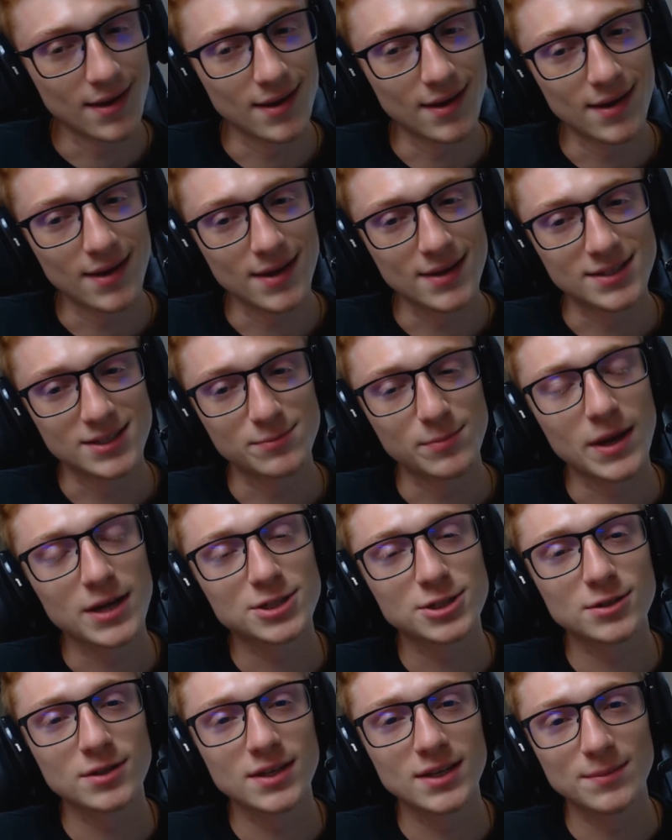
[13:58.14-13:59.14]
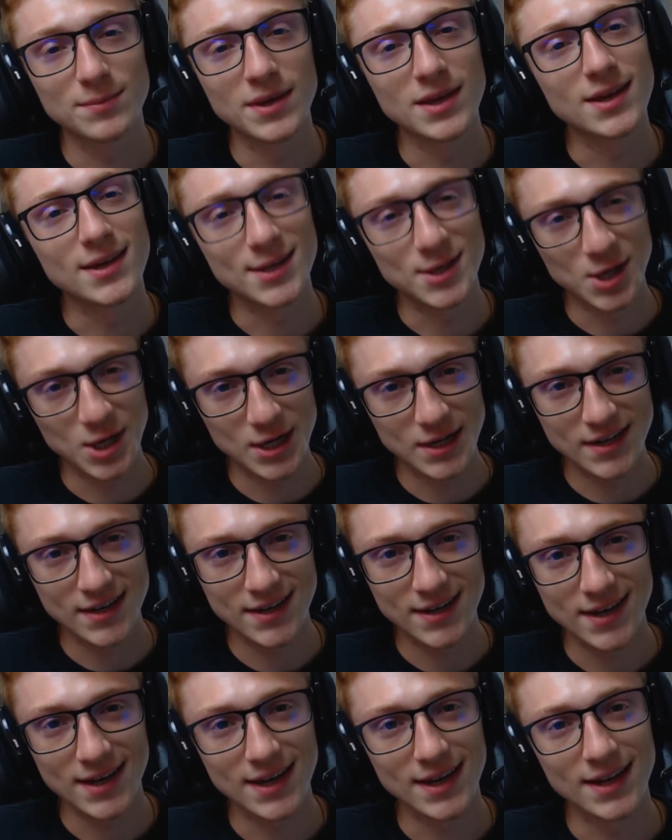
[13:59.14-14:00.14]
especially being young
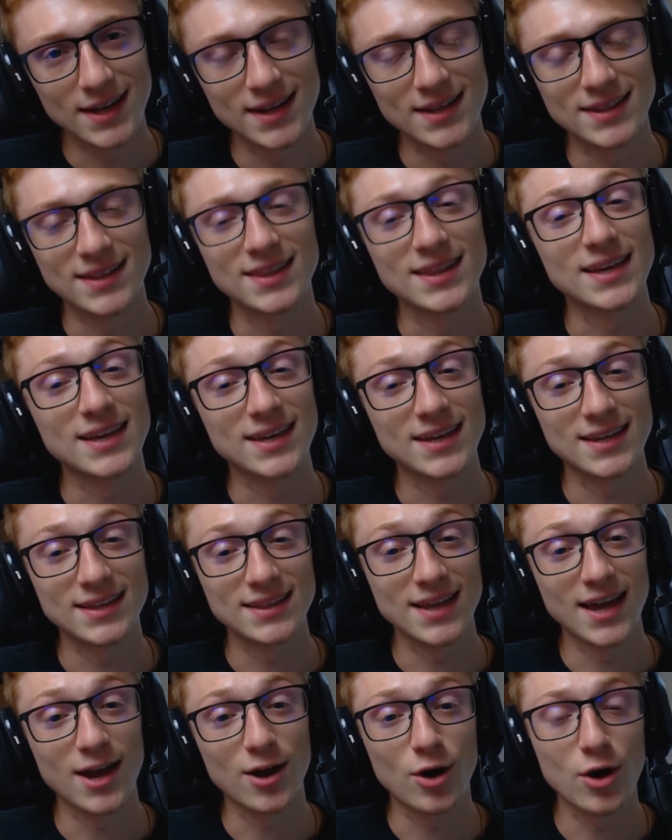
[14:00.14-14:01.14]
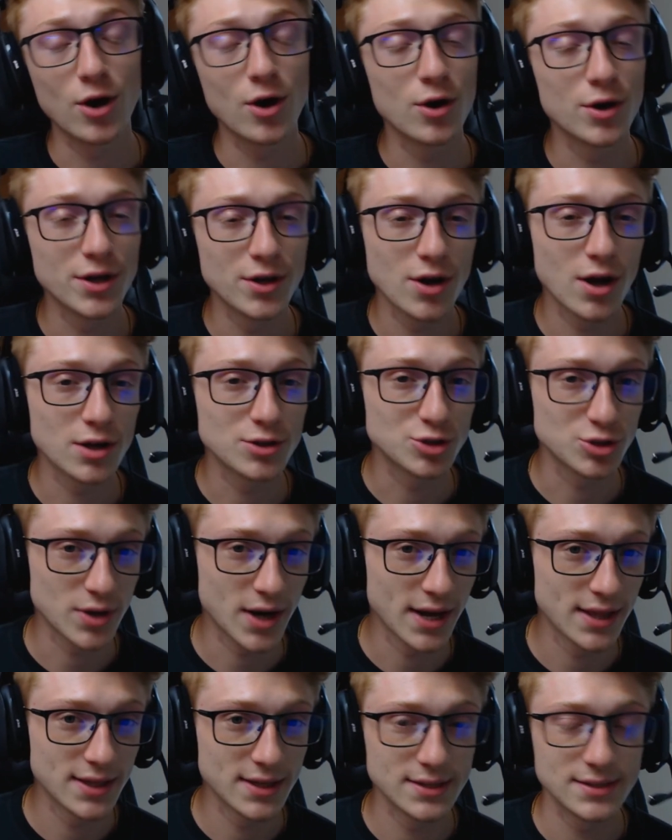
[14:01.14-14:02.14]
and thinking that, oh, I'll try
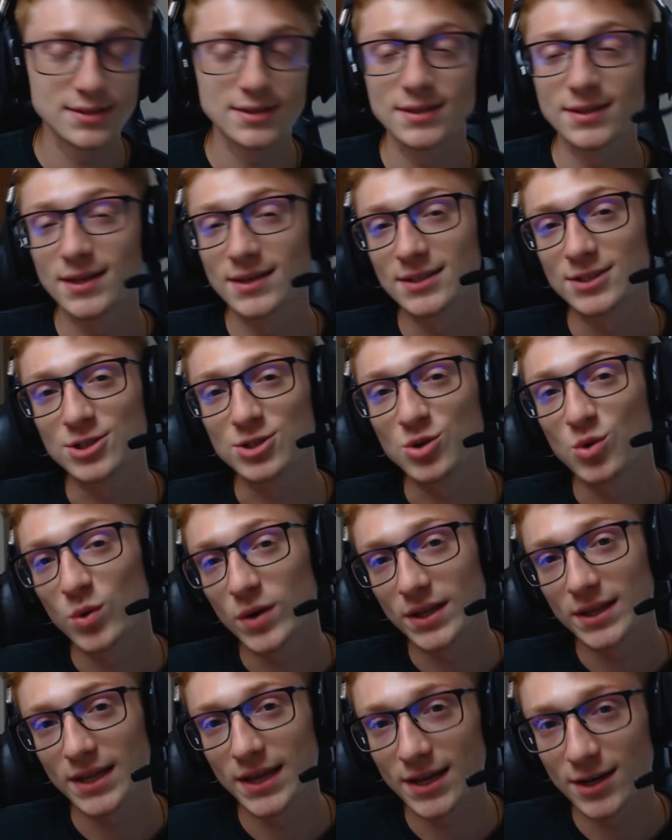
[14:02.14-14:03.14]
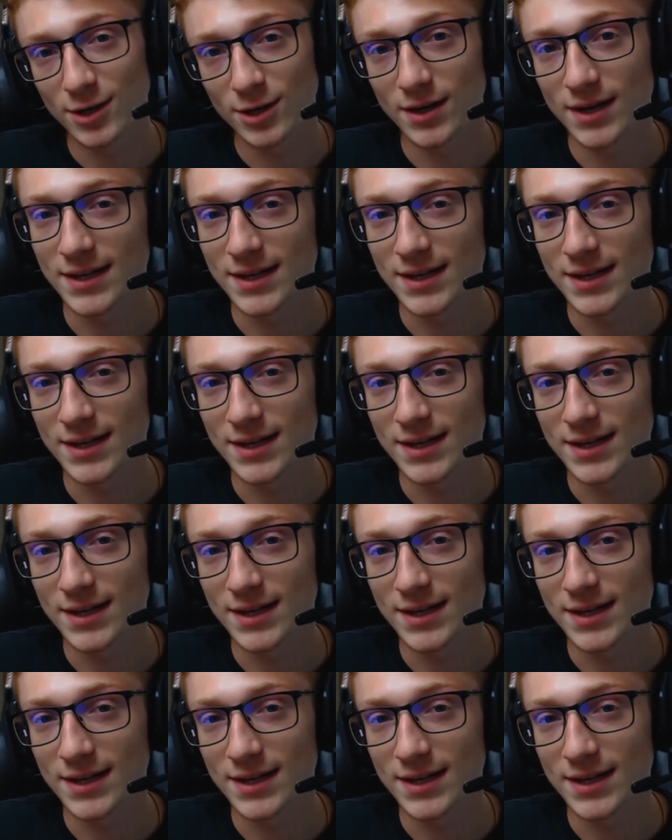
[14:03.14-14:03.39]
this and then just quit later,